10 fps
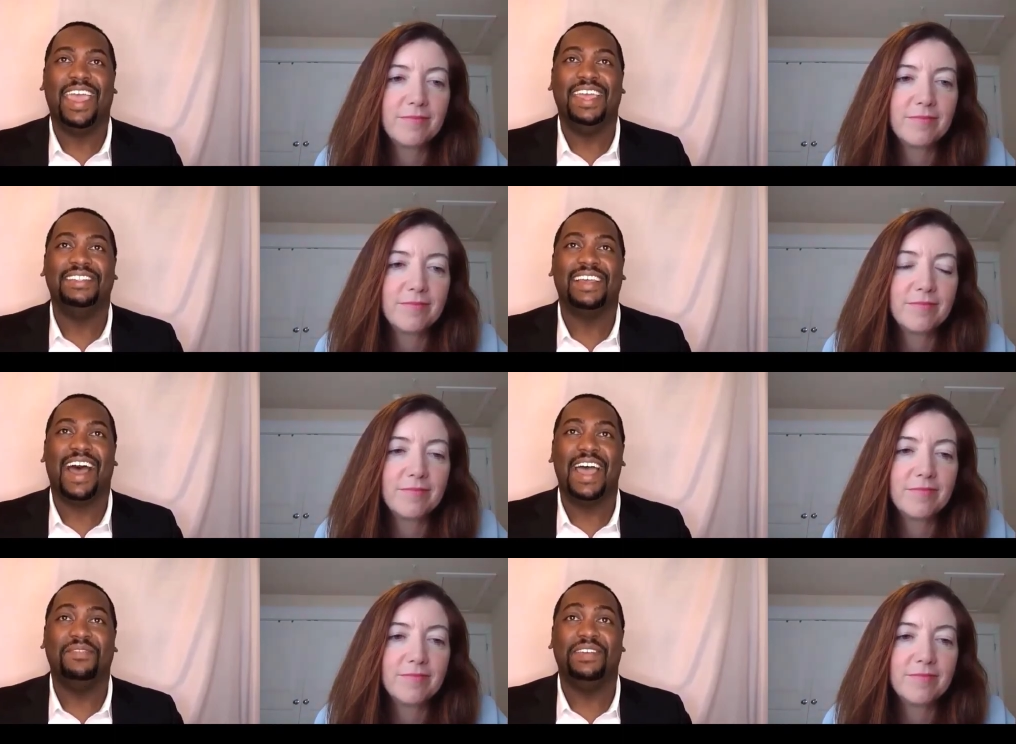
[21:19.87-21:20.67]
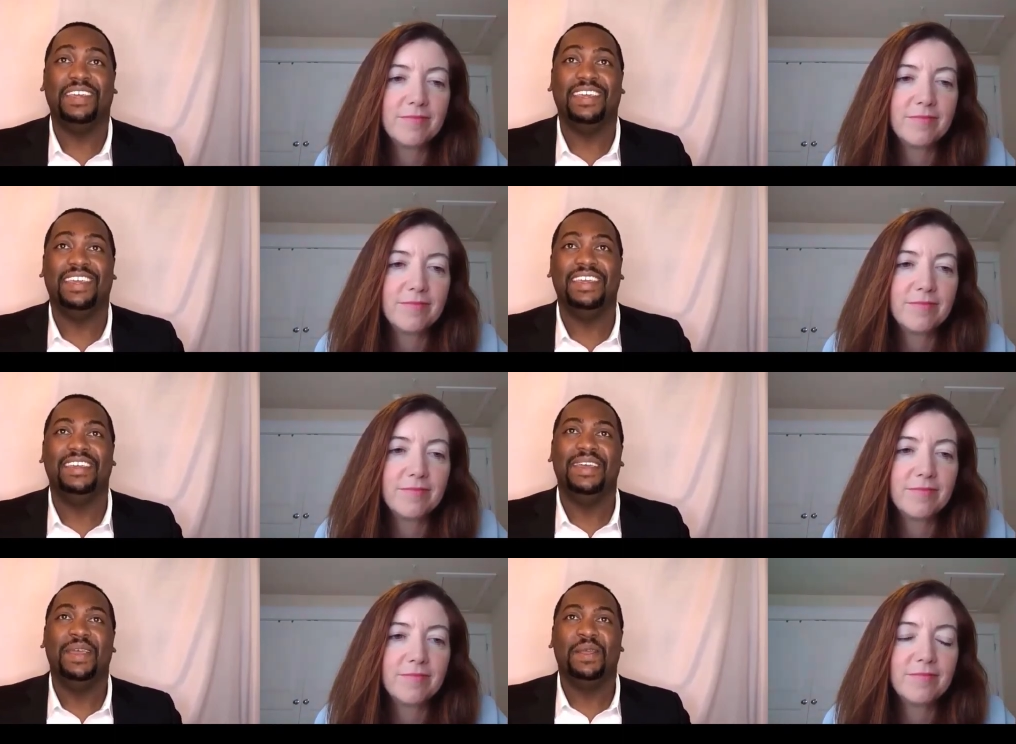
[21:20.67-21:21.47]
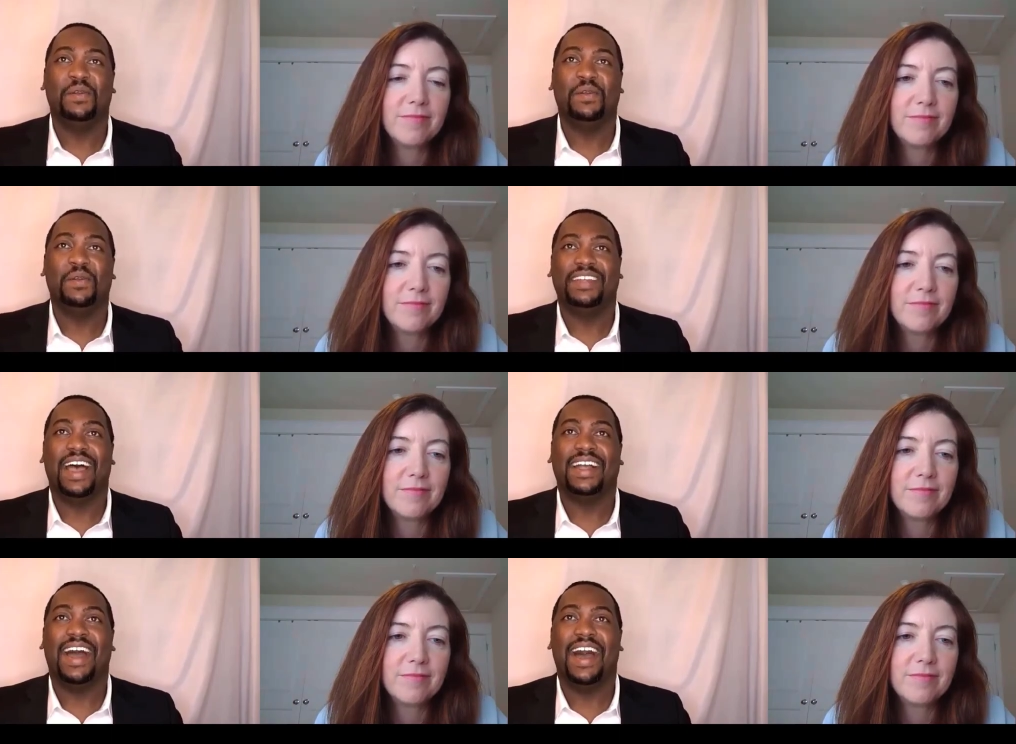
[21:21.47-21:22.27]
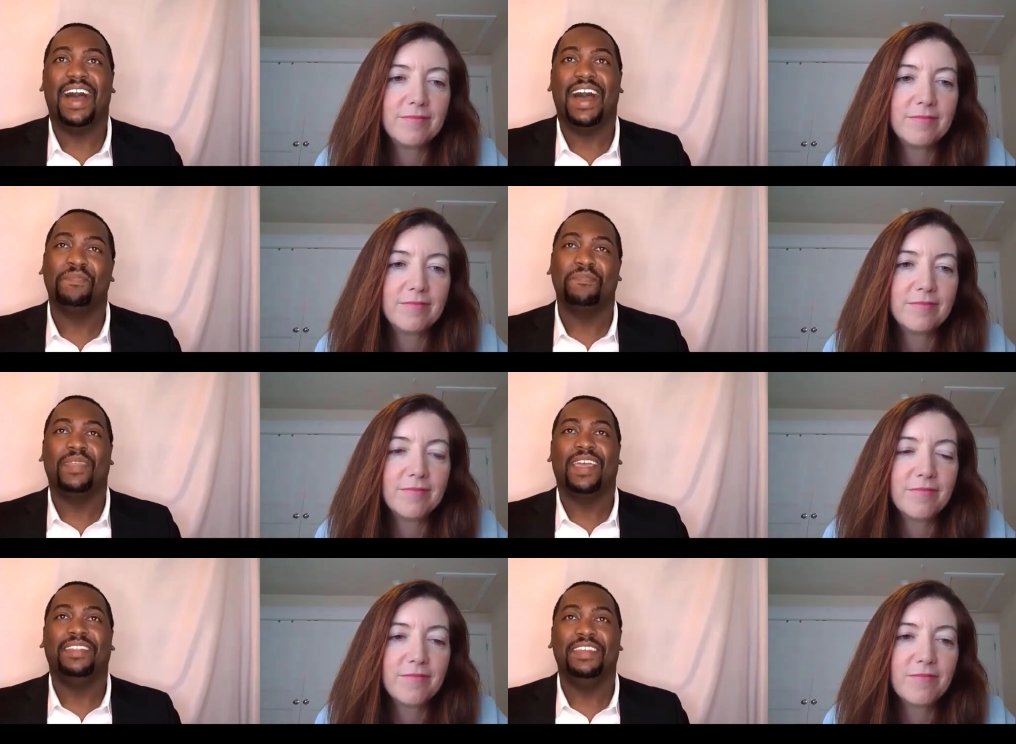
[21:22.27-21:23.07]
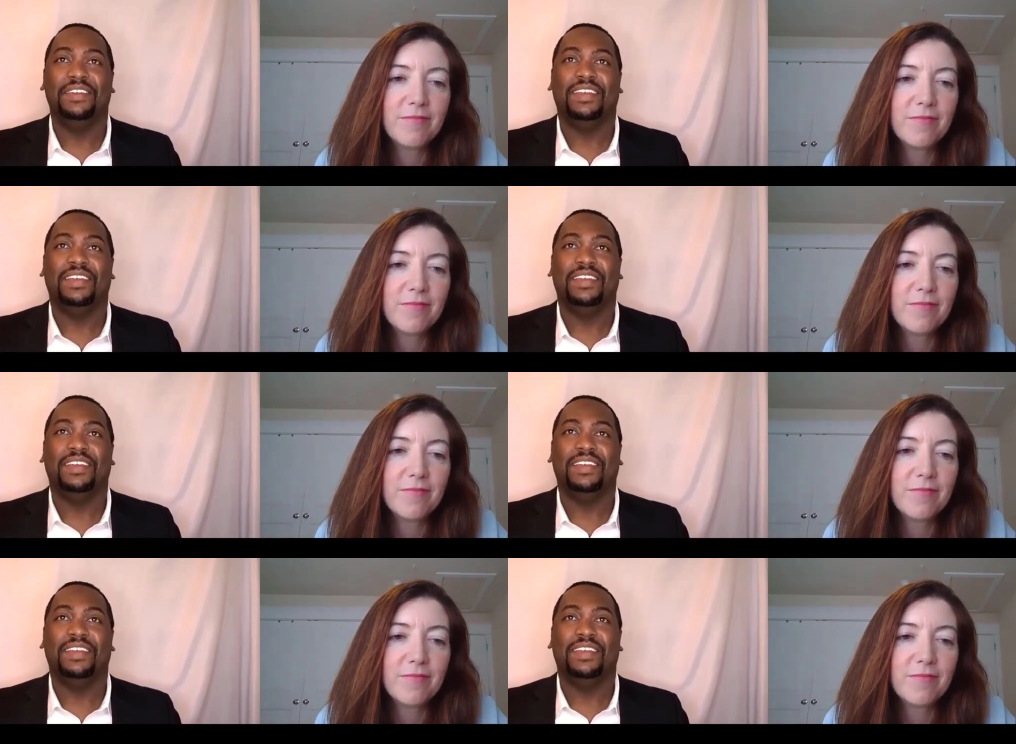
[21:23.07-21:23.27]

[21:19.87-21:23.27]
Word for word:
Speaker 1: eight I V E craig dot com. And then you